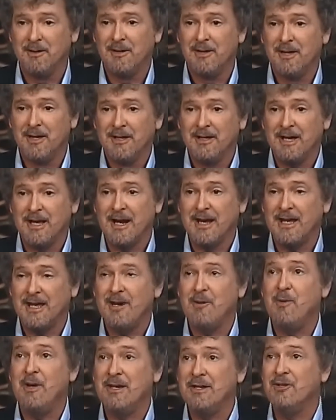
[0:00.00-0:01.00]
Can I get a
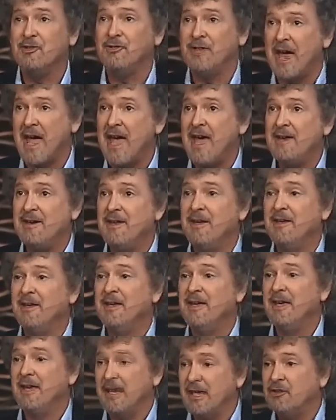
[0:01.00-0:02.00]
witness, Dad?
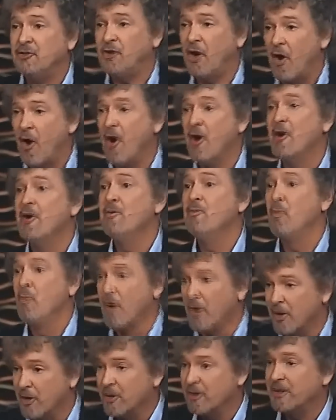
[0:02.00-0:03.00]
It's hard
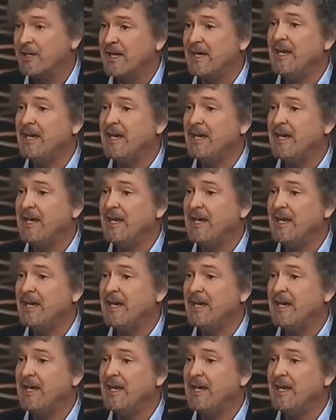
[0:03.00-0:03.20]
work getting